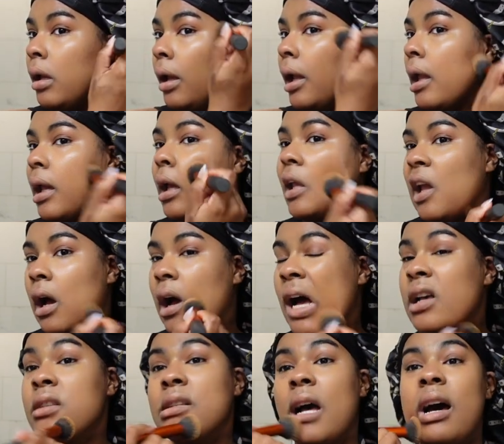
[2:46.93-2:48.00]
And
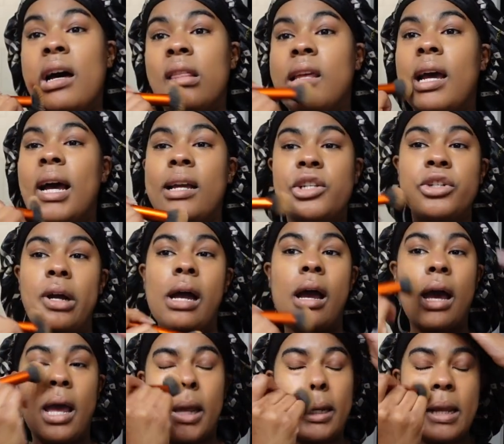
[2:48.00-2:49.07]
y'all saw that I
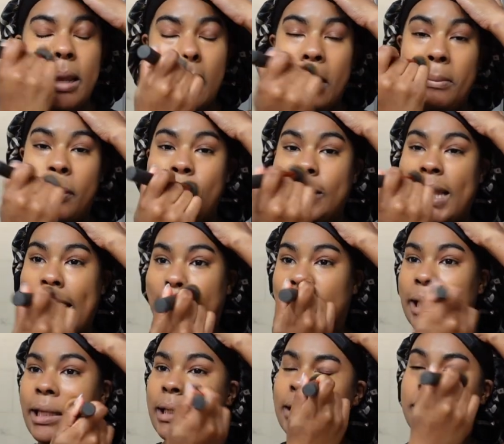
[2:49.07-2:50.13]
tried
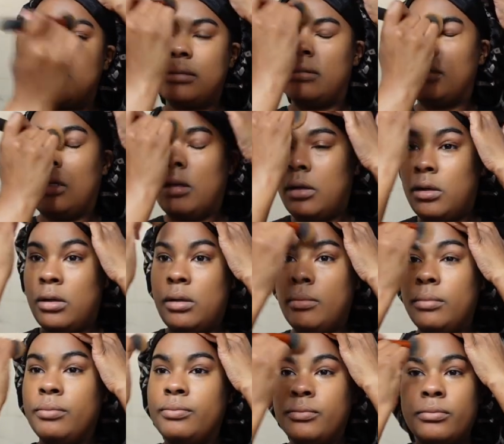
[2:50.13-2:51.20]
Pilates
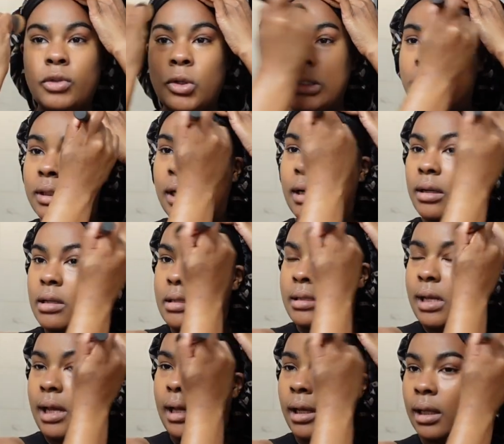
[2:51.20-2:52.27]
on
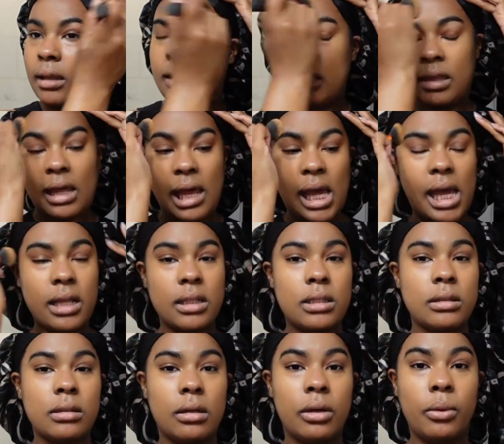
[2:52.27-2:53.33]
Thursday. That
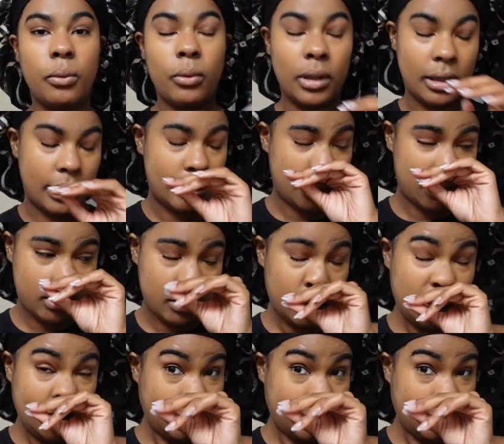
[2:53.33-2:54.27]
was...